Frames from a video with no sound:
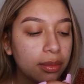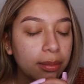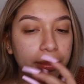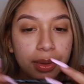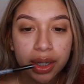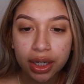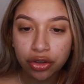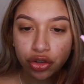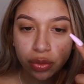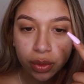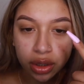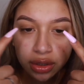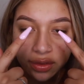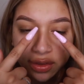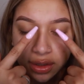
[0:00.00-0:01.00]
But I do
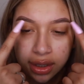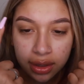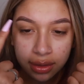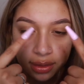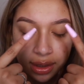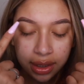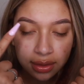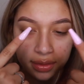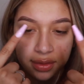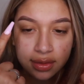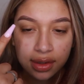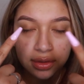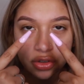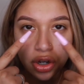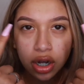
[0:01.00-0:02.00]
want to like
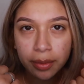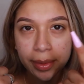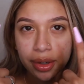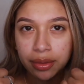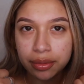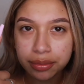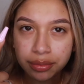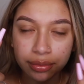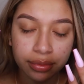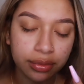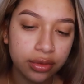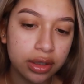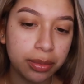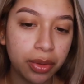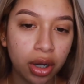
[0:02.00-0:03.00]
talk about
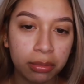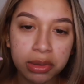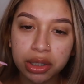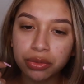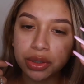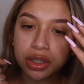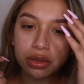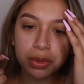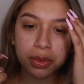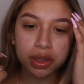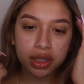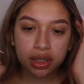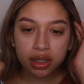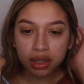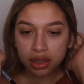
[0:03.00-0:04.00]
the pomade really
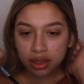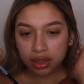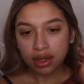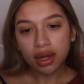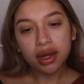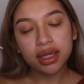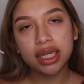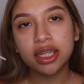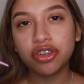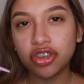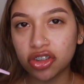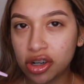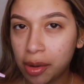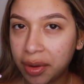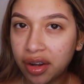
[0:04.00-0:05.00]
quick. It's
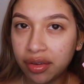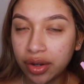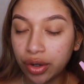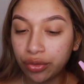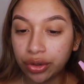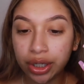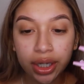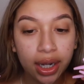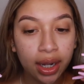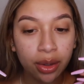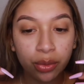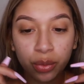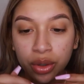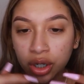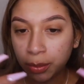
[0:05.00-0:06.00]
just not my favorite.
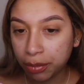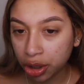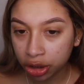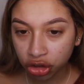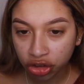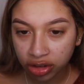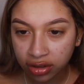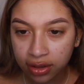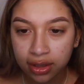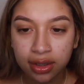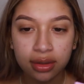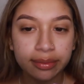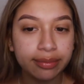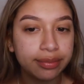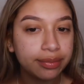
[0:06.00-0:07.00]
I wouldn't purchase
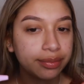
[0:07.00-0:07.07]
it.